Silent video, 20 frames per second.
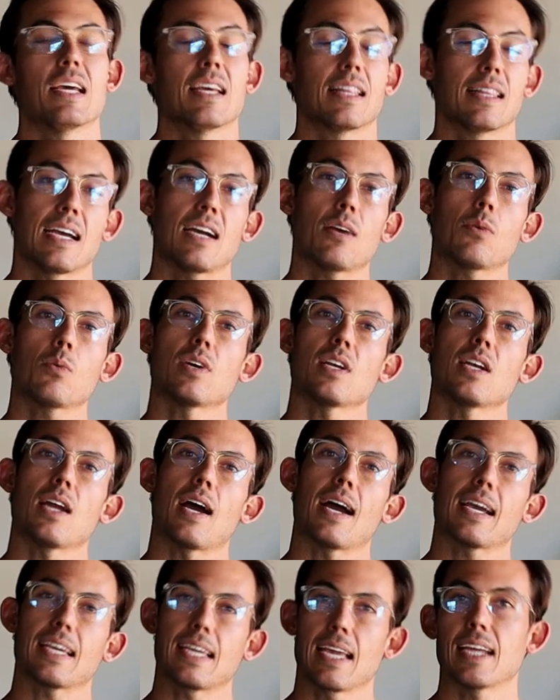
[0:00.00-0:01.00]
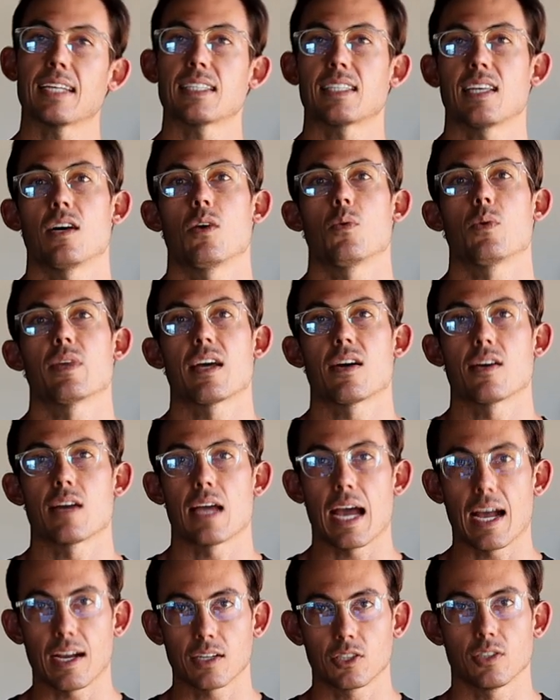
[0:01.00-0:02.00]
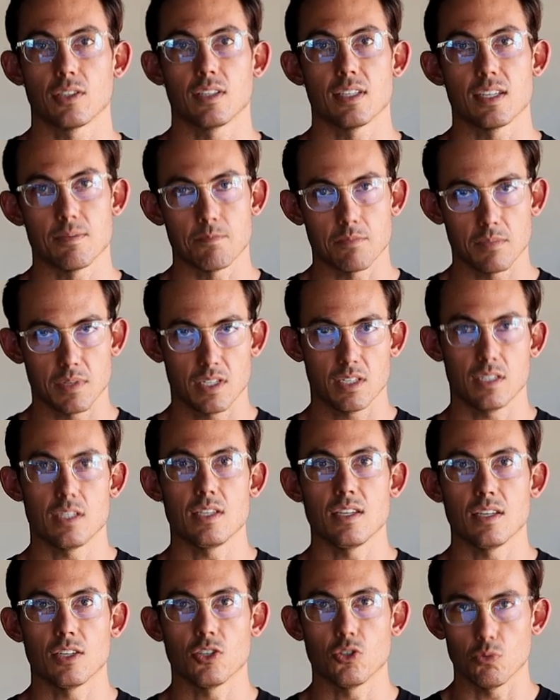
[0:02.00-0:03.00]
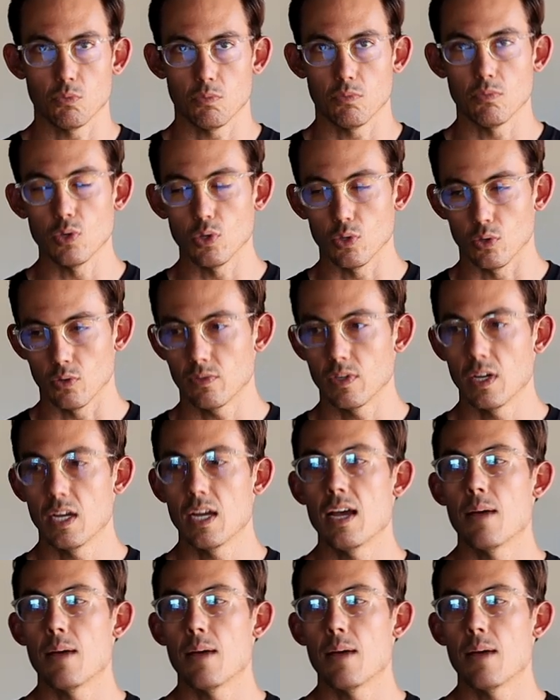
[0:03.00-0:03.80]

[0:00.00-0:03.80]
That one I can't tell without actually seeing you move.